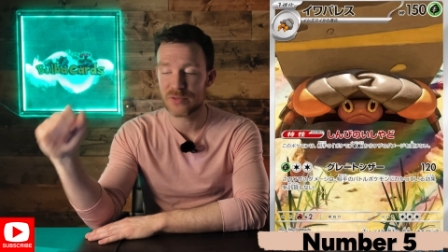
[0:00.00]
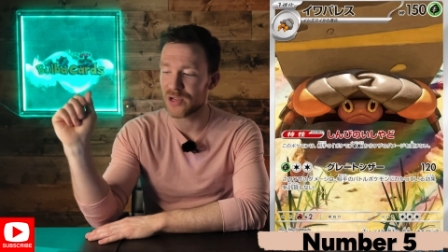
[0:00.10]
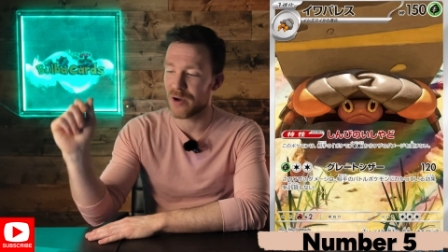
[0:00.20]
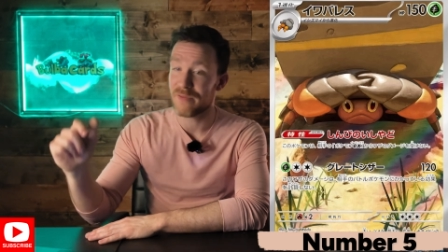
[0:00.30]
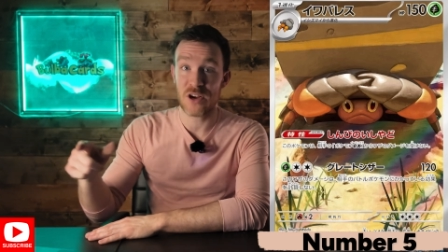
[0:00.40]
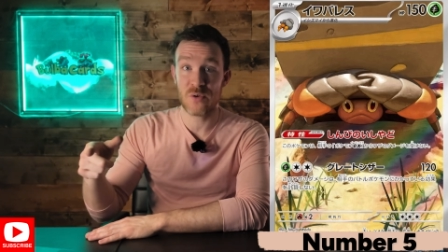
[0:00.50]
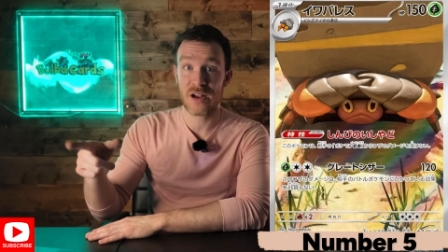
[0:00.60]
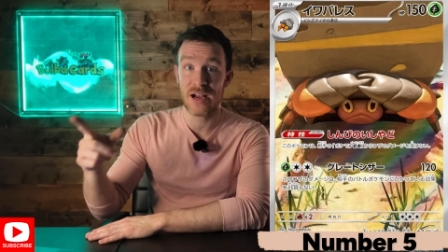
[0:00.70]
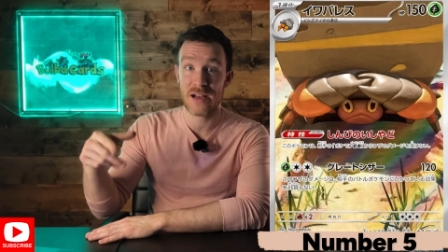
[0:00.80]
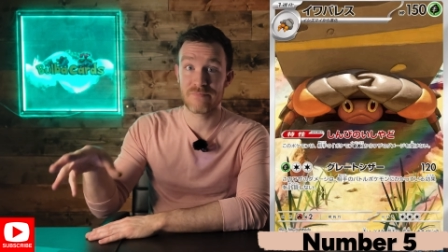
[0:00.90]
So if I do a
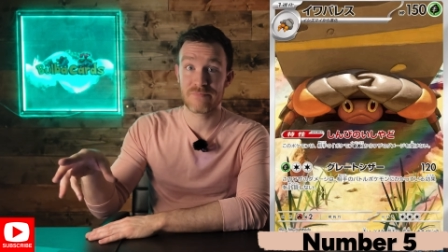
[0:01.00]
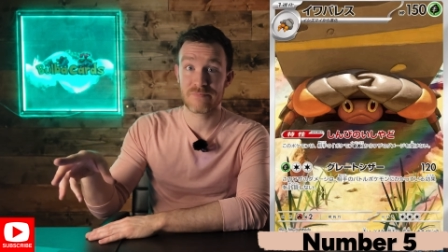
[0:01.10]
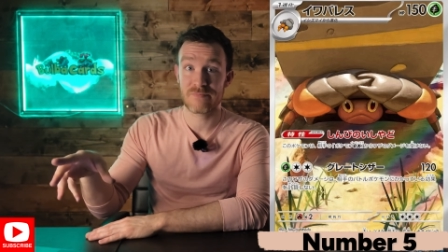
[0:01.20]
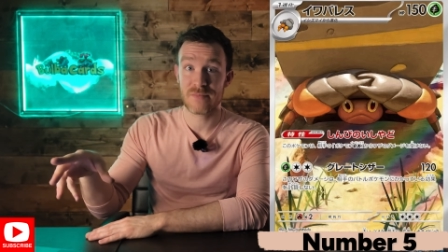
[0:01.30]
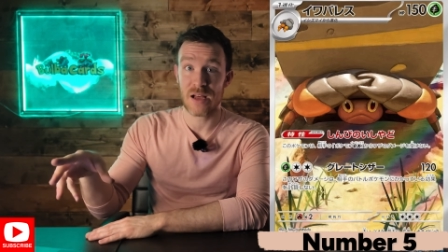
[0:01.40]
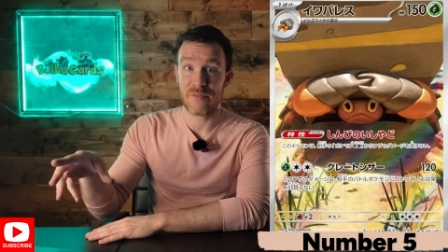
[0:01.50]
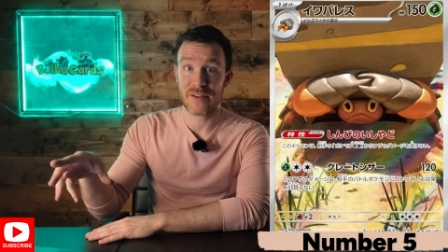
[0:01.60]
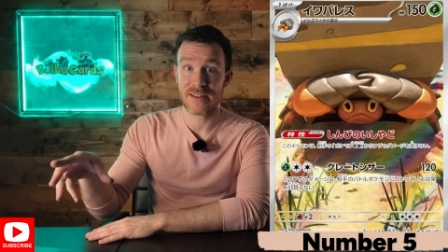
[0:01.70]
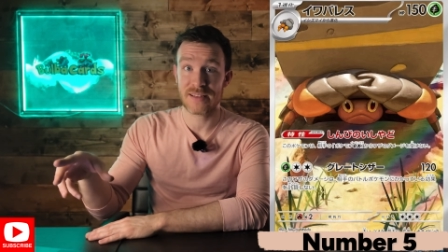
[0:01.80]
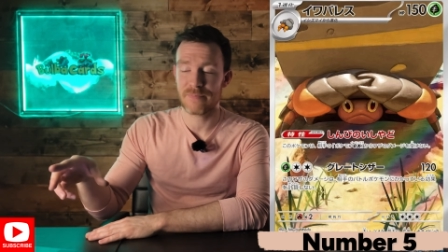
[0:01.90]
cut, I'll
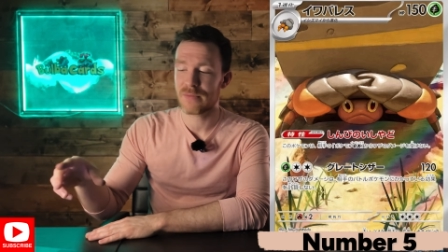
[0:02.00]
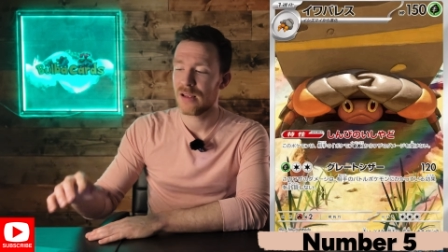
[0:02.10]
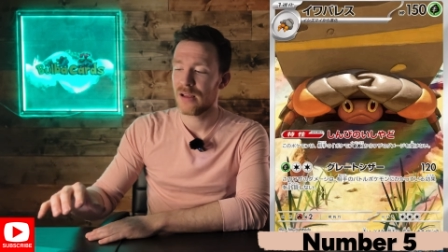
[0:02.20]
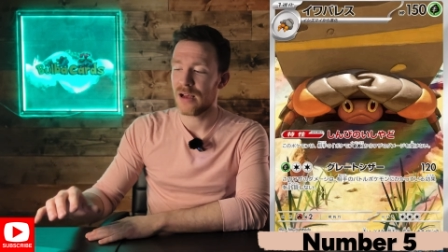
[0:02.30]
fix it.